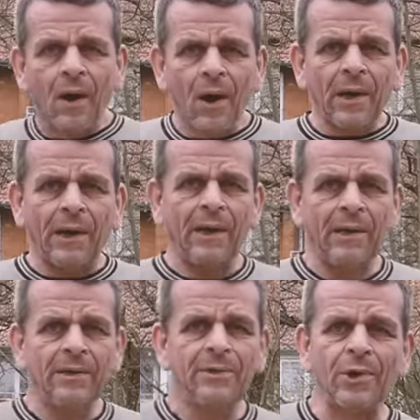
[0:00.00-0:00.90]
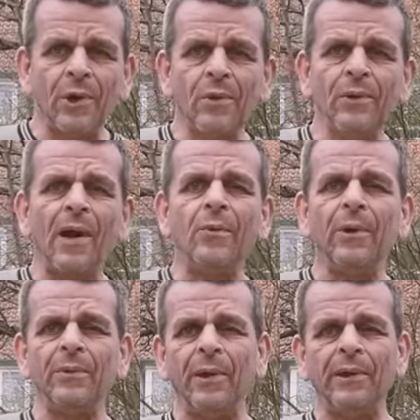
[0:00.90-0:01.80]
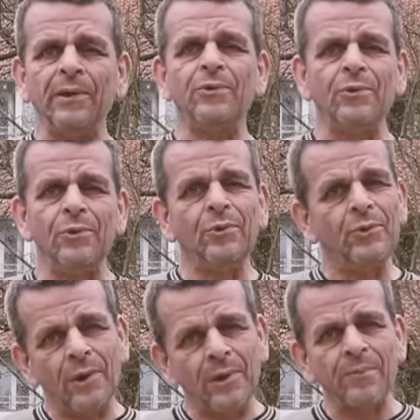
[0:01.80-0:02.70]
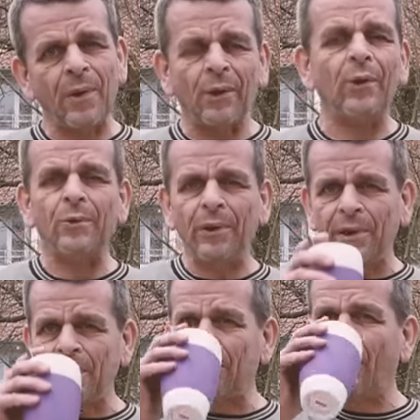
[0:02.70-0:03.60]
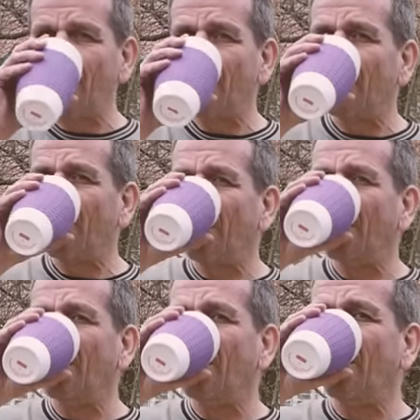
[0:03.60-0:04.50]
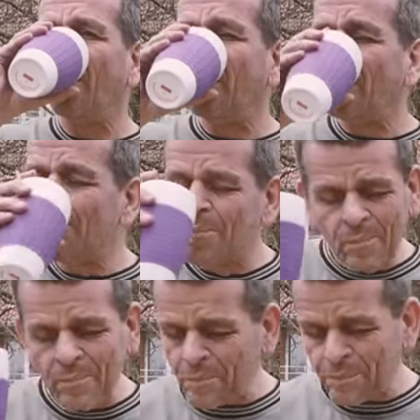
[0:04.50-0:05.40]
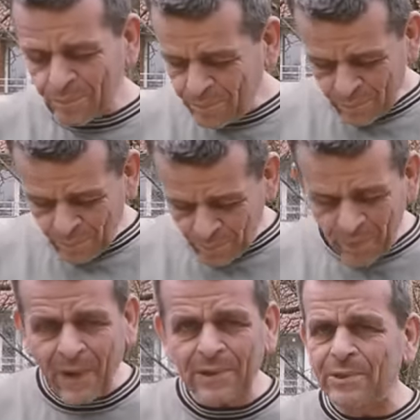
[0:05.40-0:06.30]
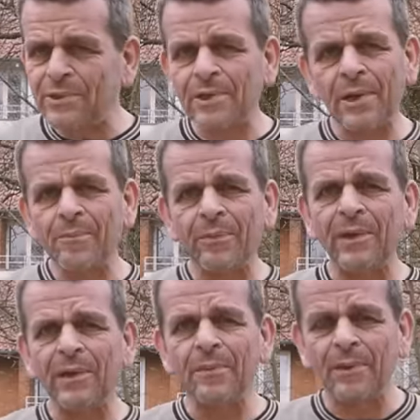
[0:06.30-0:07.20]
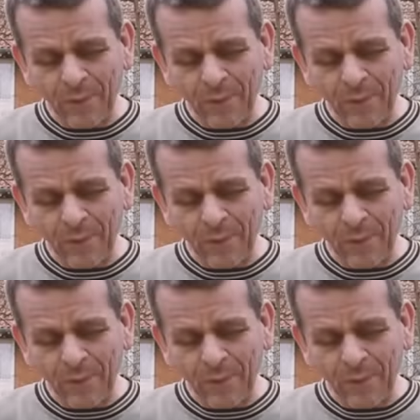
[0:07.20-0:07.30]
Okay, so now we are ready to um, unload the kiln. Mm. I just need a little bit